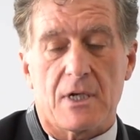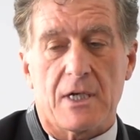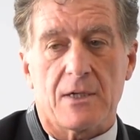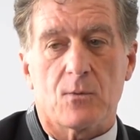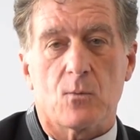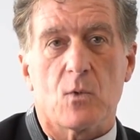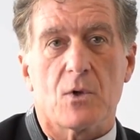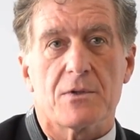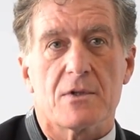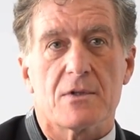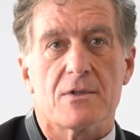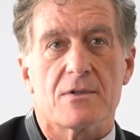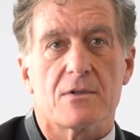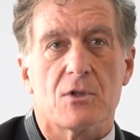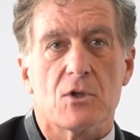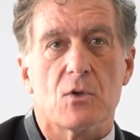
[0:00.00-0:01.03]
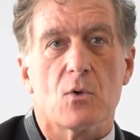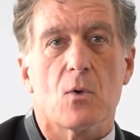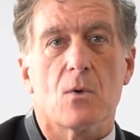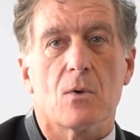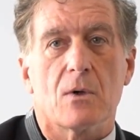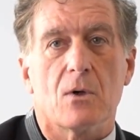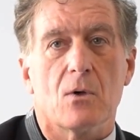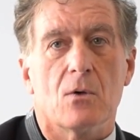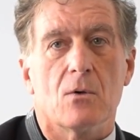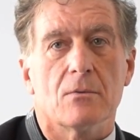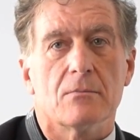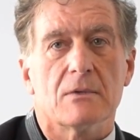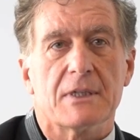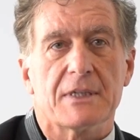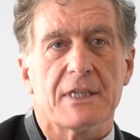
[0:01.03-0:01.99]
and what is your
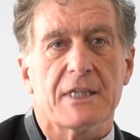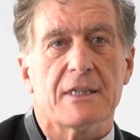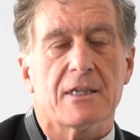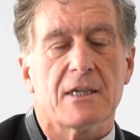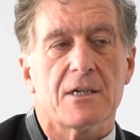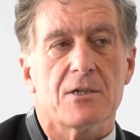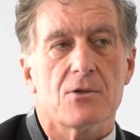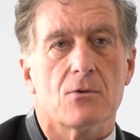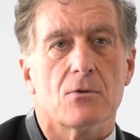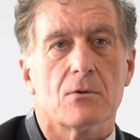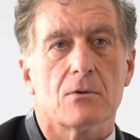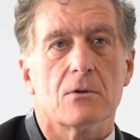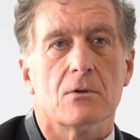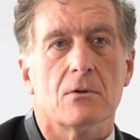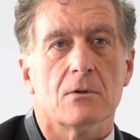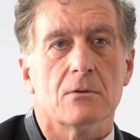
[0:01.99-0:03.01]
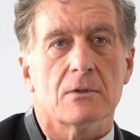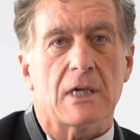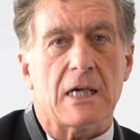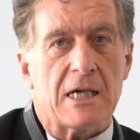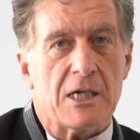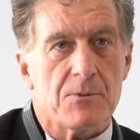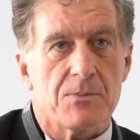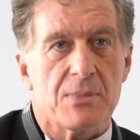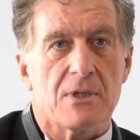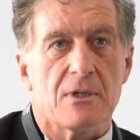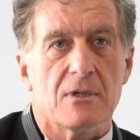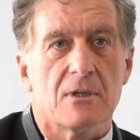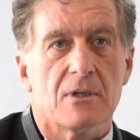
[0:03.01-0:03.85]
own data, your own IP.